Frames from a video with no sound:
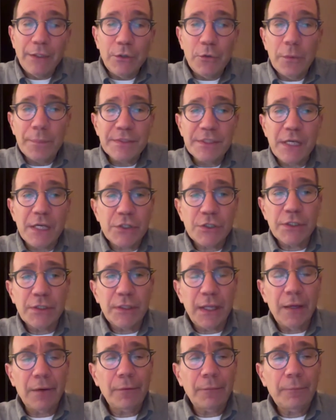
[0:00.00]
new obsession
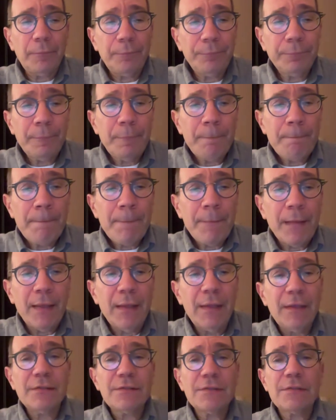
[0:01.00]
now
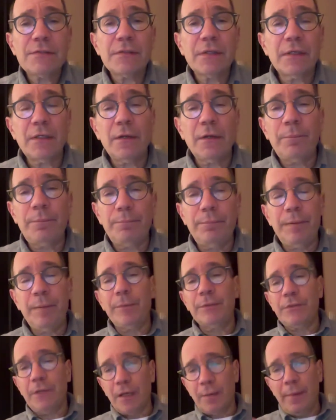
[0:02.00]
is,
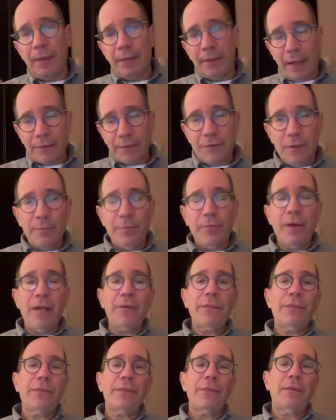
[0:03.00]
people talk about October
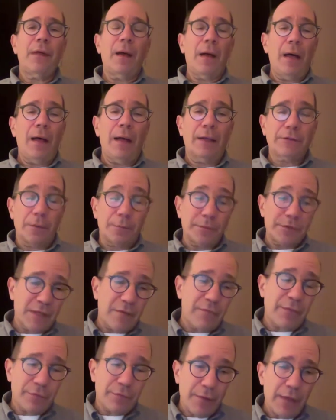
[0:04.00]
8th, October
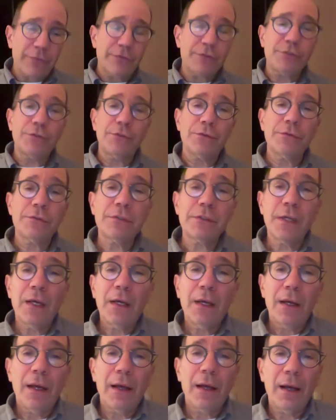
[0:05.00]
7th or 8th Jews.
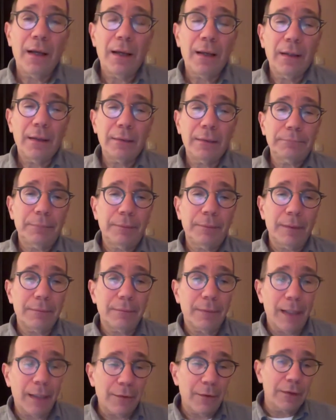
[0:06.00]

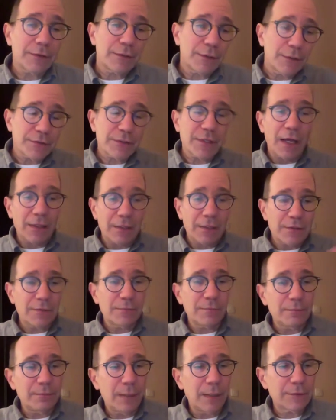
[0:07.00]
I call it,
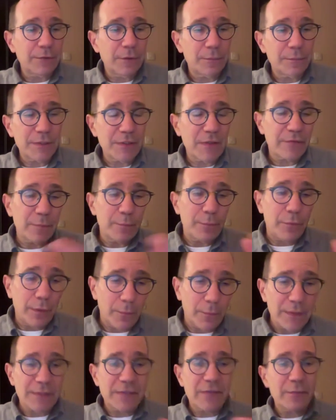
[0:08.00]
Zionism, October 7.1,
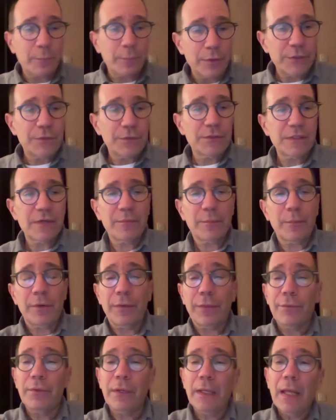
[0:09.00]
7.2,
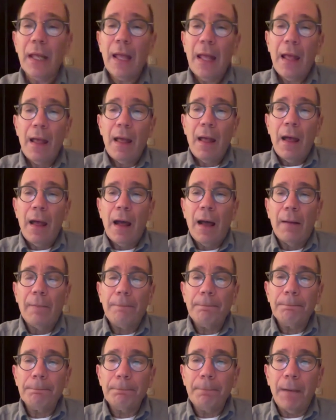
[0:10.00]
7.3.
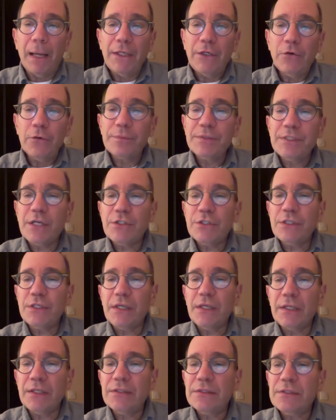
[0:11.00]
My new obsession
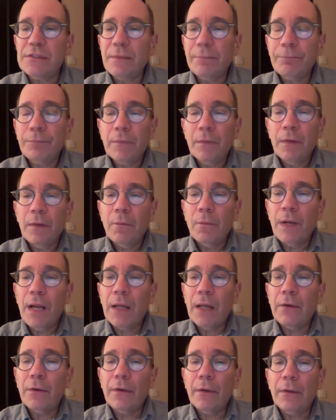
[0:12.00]
is what
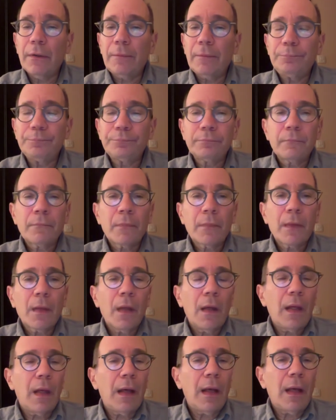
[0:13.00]
I call
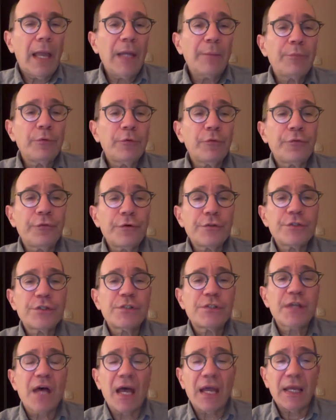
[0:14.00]
April 1st
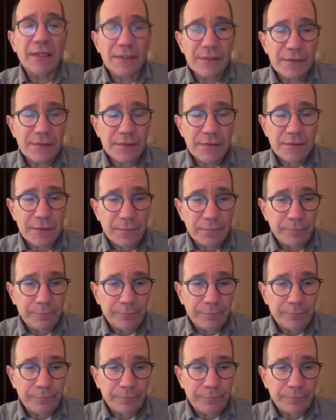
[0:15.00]
Zionists.